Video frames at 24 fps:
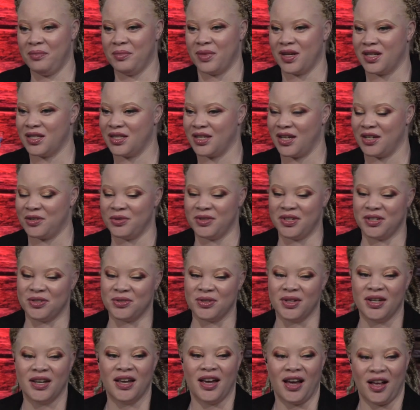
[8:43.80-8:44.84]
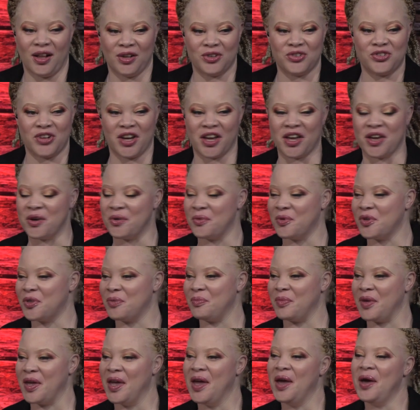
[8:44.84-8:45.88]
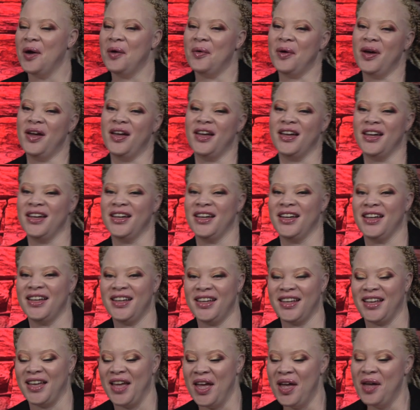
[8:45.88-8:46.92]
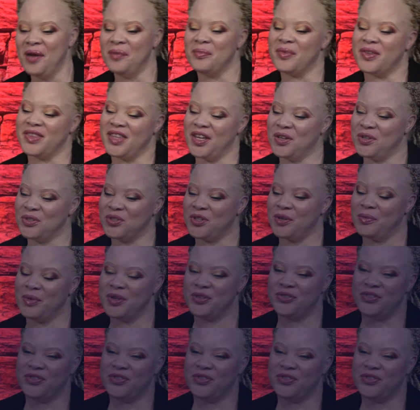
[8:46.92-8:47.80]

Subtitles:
I don't need to, I'll drag her with me. But thank you so much for